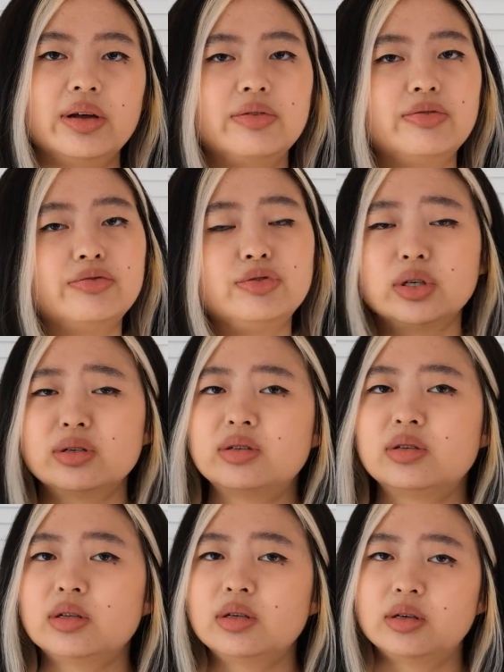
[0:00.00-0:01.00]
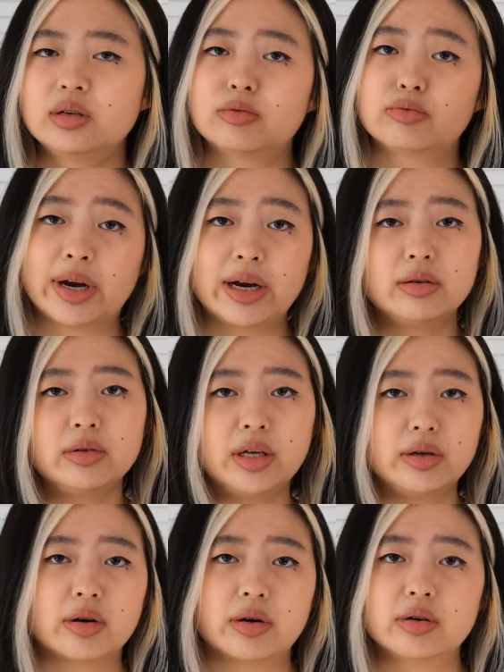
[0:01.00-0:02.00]
if just the rare
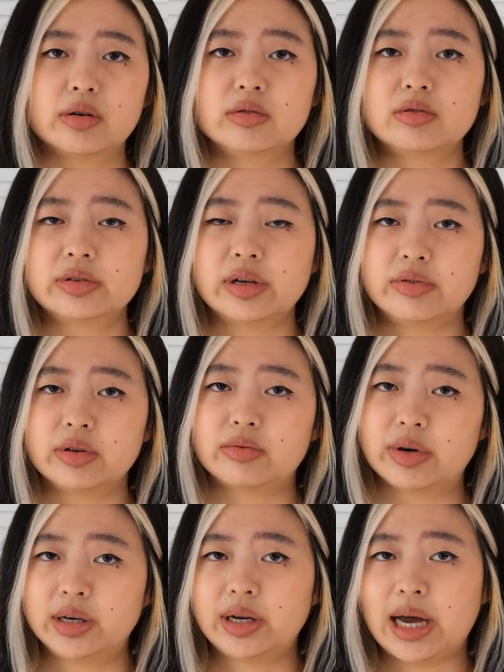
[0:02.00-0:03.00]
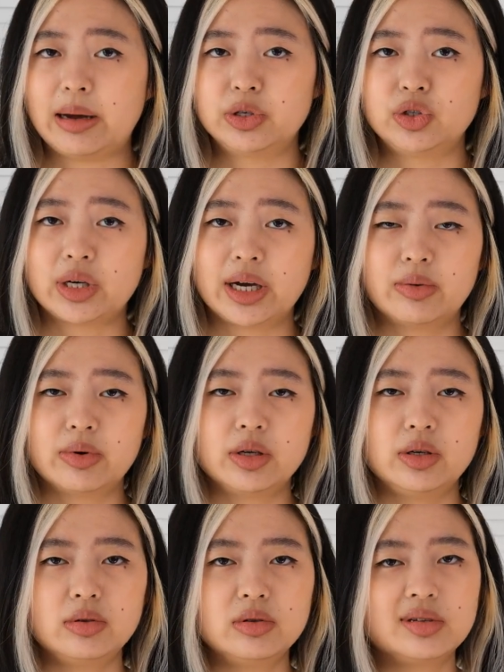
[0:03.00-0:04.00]
Leonardos of the red cabbage dye were
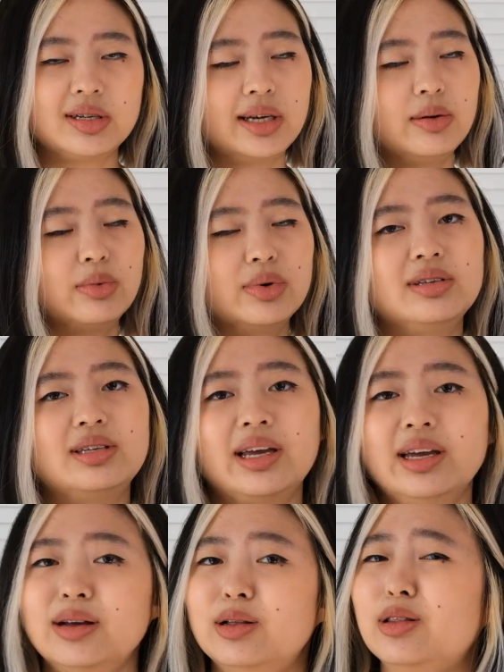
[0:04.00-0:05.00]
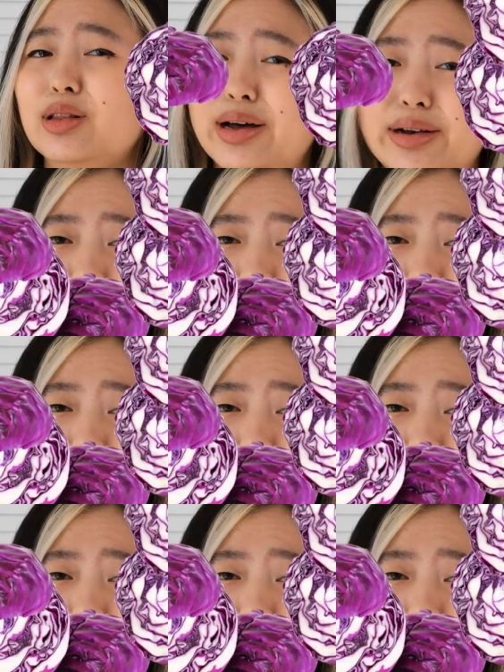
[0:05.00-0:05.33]
used, it would take a lot